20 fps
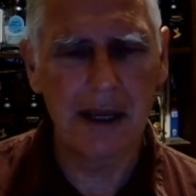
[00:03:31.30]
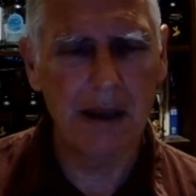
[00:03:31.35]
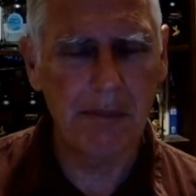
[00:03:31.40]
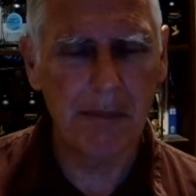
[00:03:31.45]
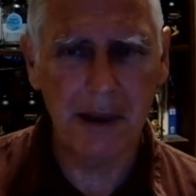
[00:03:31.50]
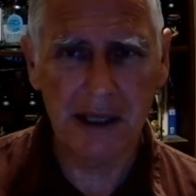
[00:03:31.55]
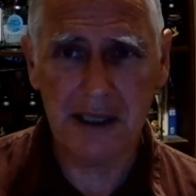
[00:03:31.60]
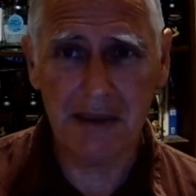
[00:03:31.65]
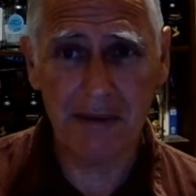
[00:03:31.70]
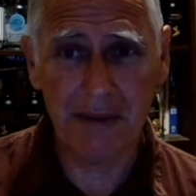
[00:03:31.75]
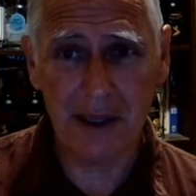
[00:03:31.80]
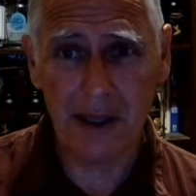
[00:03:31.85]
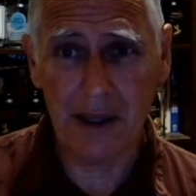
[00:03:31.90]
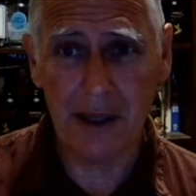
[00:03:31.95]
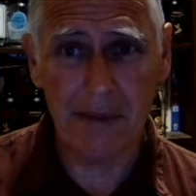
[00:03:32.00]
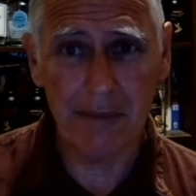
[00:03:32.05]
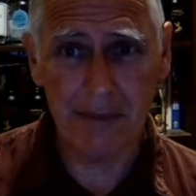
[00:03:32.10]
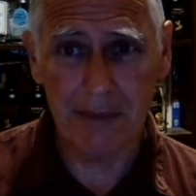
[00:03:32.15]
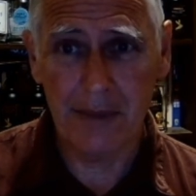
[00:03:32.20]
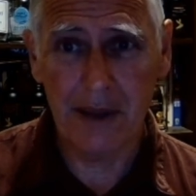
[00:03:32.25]
basin flour,
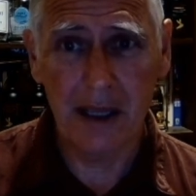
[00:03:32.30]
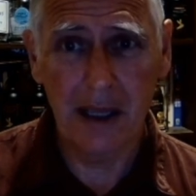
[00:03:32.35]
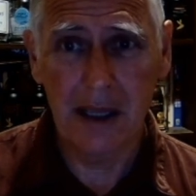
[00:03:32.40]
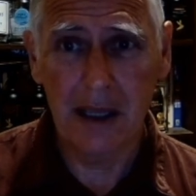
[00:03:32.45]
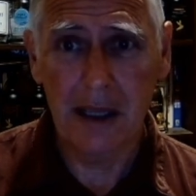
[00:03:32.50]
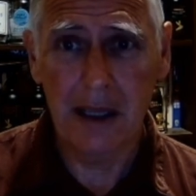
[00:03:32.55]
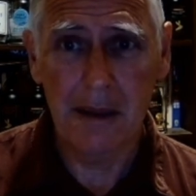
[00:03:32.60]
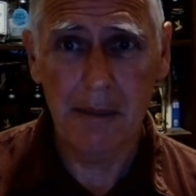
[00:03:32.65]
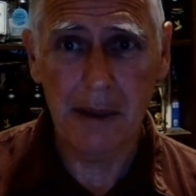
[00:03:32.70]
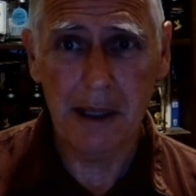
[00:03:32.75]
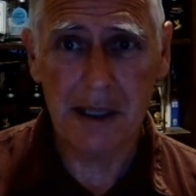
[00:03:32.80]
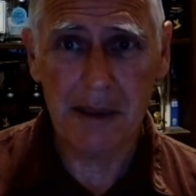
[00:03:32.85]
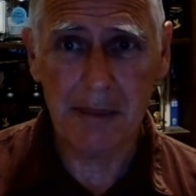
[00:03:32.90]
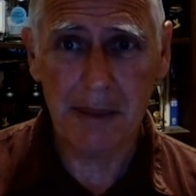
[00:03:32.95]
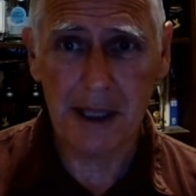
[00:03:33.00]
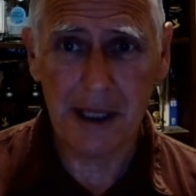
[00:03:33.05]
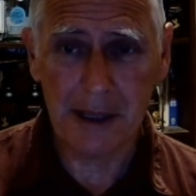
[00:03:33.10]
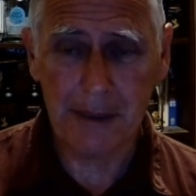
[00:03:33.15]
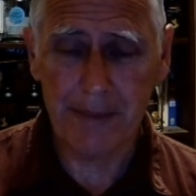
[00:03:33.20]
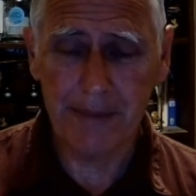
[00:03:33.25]
basin
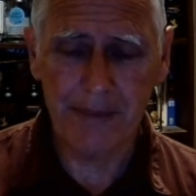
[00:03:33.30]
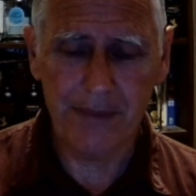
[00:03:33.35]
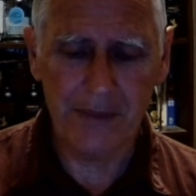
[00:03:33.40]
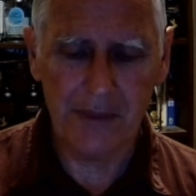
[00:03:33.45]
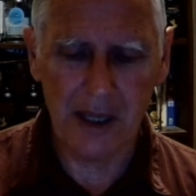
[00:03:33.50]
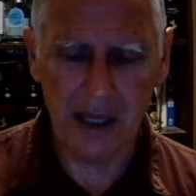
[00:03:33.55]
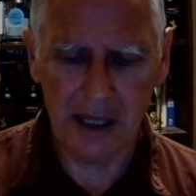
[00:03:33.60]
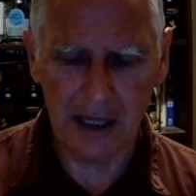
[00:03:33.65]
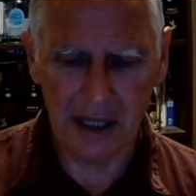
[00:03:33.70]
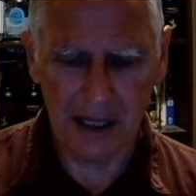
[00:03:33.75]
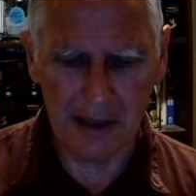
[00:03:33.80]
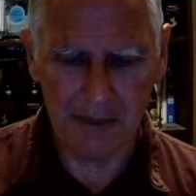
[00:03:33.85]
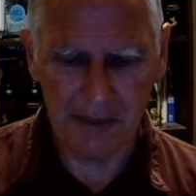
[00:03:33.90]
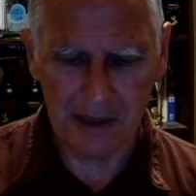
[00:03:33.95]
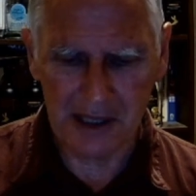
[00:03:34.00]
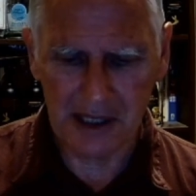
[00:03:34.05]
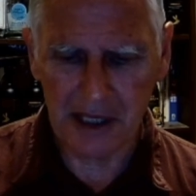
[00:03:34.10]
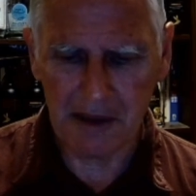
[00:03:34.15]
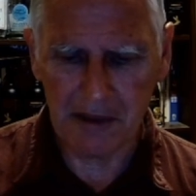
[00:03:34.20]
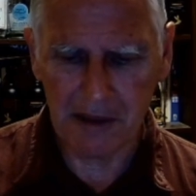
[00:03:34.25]
batter
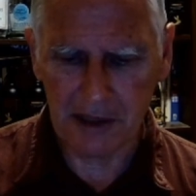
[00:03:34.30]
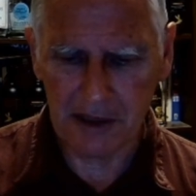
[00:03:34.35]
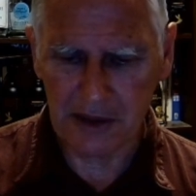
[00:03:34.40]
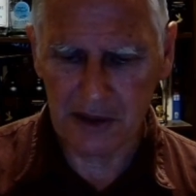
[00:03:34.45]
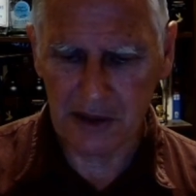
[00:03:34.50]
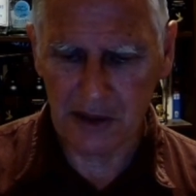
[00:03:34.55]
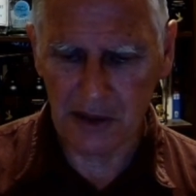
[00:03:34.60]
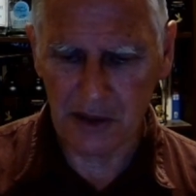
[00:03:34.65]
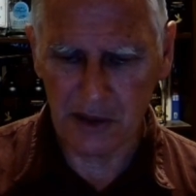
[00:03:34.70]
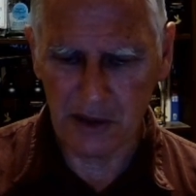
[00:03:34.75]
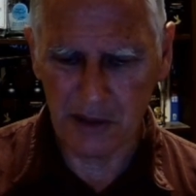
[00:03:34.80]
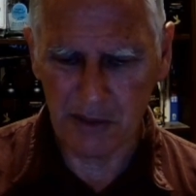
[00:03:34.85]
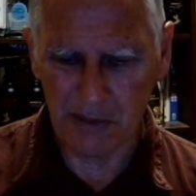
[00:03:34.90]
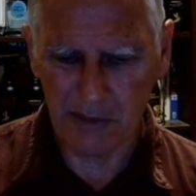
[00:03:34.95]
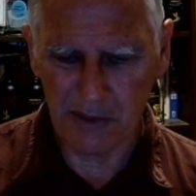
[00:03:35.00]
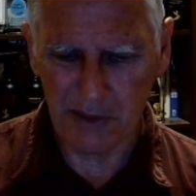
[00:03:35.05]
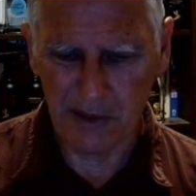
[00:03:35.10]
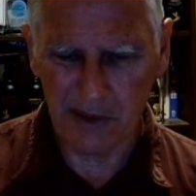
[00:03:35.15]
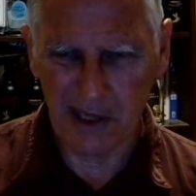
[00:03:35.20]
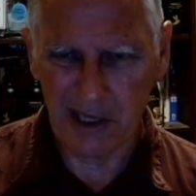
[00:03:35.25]
this evening. So
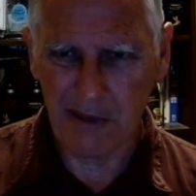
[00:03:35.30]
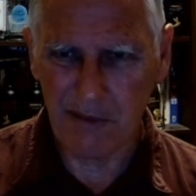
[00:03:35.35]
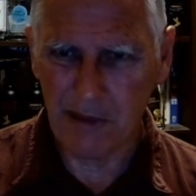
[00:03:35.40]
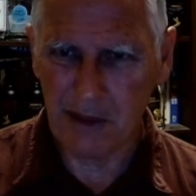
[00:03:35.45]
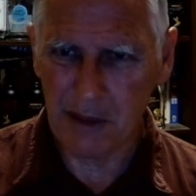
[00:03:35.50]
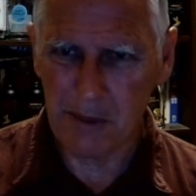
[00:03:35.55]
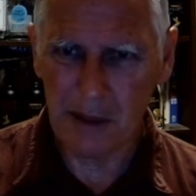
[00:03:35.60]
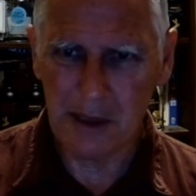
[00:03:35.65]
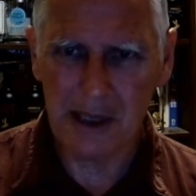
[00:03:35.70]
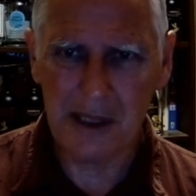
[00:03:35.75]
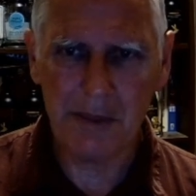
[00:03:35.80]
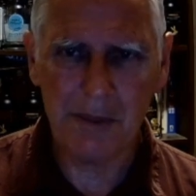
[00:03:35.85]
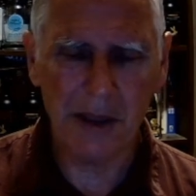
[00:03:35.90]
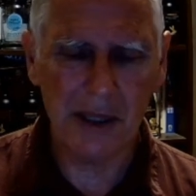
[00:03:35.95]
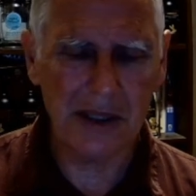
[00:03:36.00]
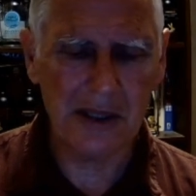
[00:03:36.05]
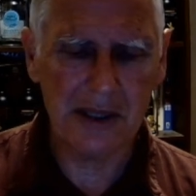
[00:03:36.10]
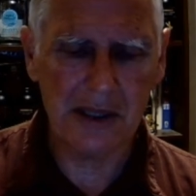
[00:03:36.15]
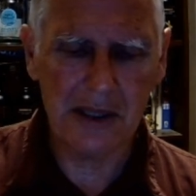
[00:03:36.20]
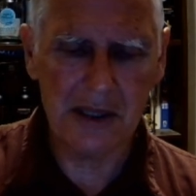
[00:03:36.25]
I've had a fair bit of
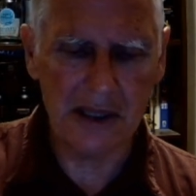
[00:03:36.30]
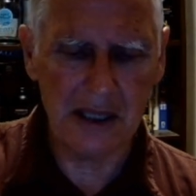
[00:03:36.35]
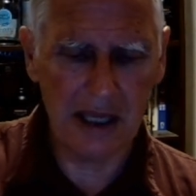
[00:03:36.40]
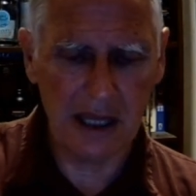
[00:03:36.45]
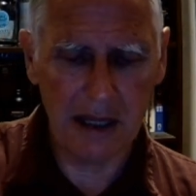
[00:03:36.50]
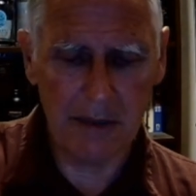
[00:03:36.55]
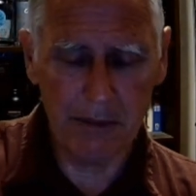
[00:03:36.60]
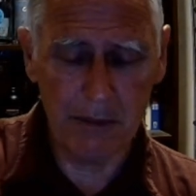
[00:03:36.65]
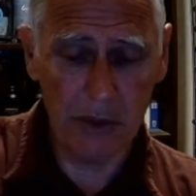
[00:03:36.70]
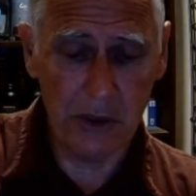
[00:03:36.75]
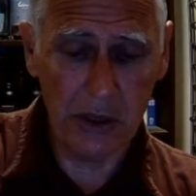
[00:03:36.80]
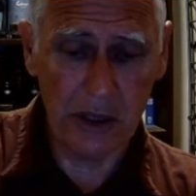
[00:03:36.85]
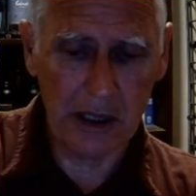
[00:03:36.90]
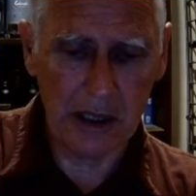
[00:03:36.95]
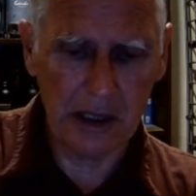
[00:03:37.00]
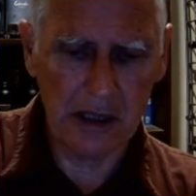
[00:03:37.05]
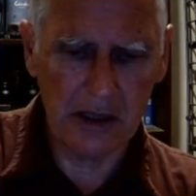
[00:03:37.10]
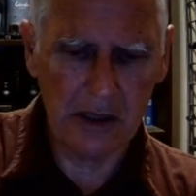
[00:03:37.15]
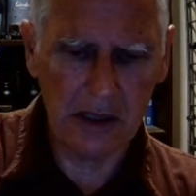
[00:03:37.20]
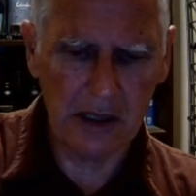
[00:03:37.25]
spices and that. Well,
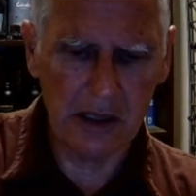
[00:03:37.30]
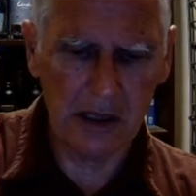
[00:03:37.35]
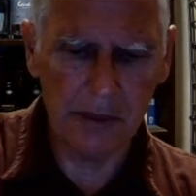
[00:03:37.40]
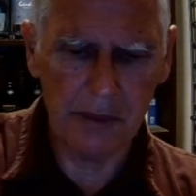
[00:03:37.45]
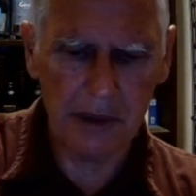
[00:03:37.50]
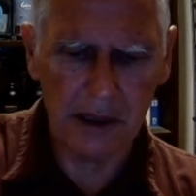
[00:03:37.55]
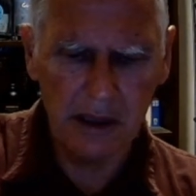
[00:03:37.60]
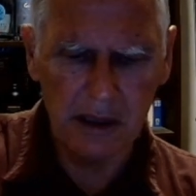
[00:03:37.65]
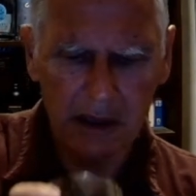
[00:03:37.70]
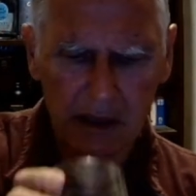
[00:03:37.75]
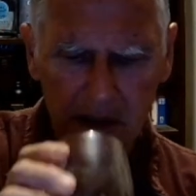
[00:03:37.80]
it's not helping.